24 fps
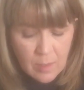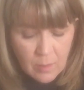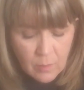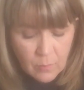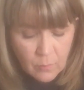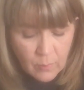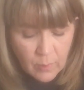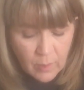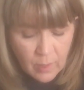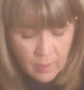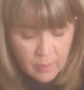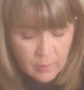
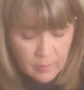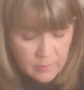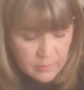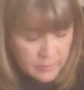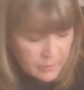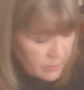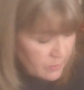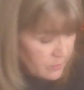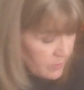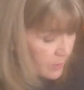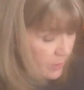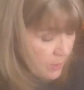Well,
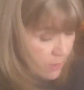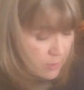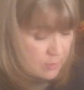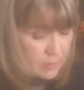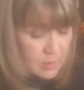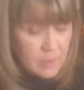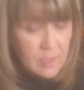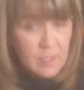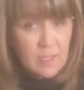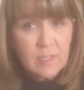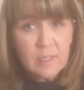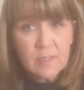clearly
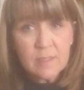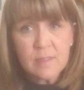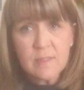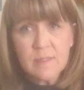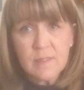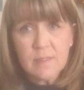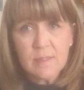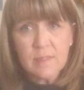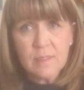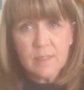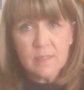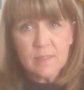this
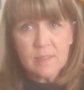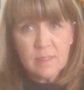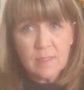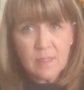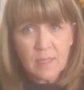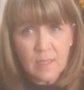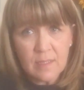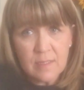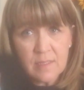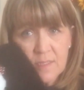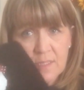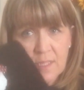is
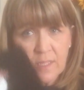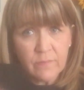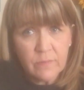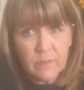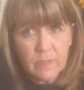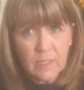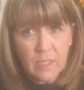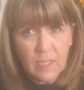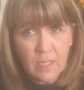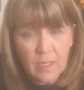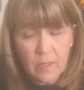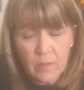not 7
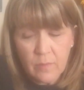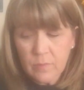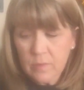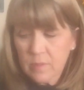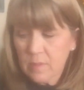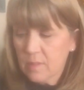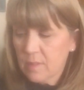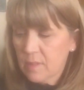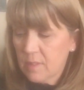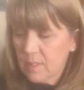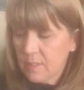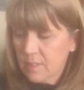
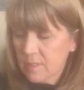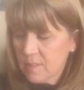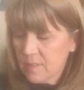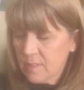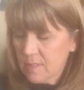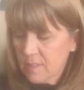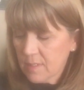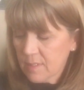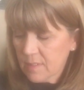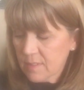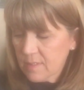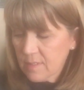count. This
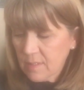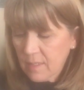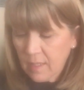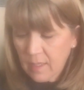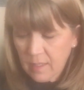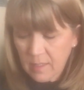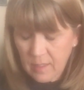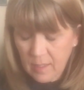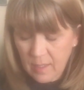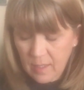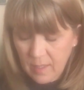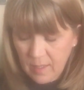is
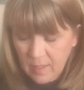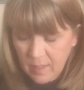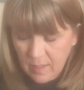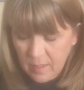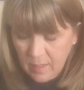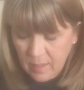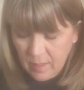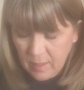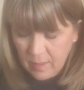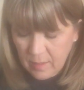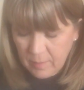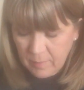like,
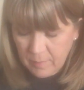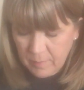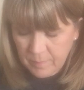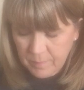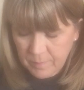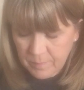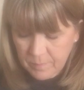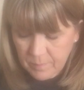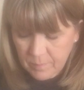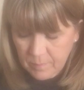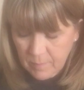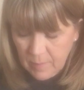
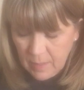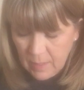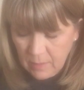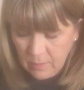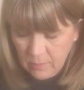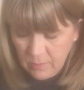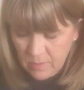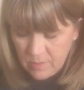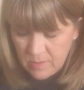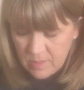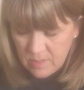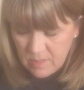it
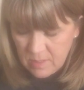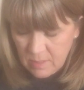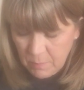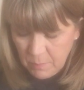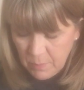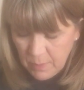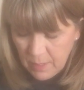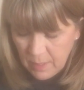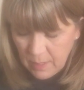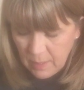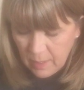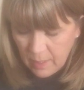looks to
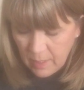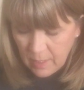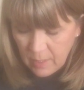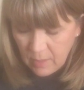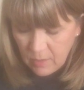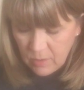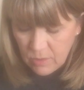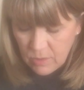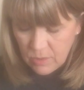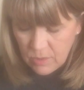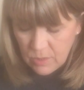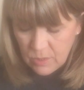be like a
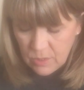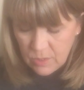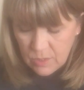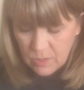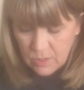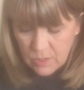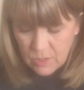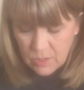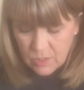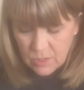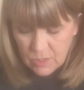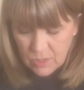
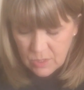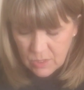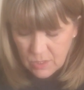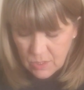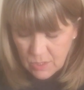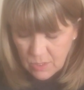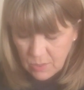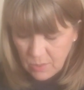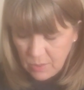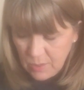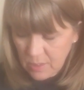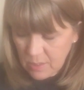
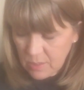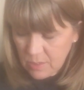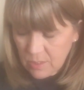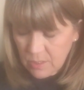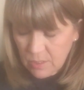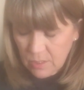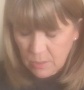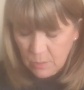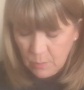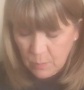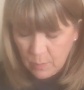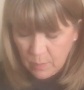
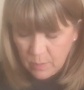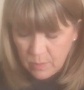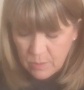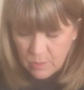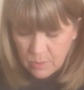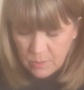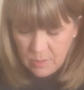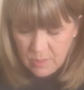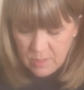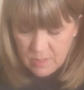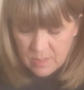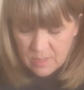32 or
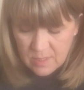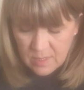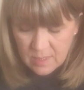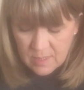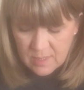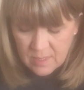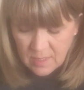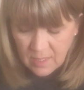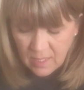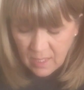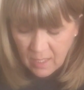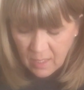
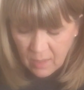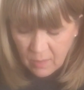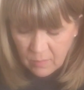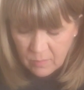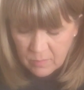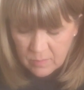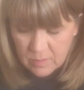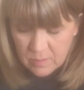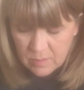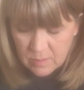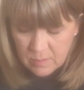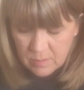36
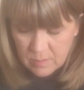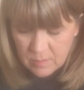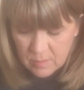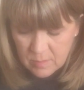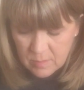count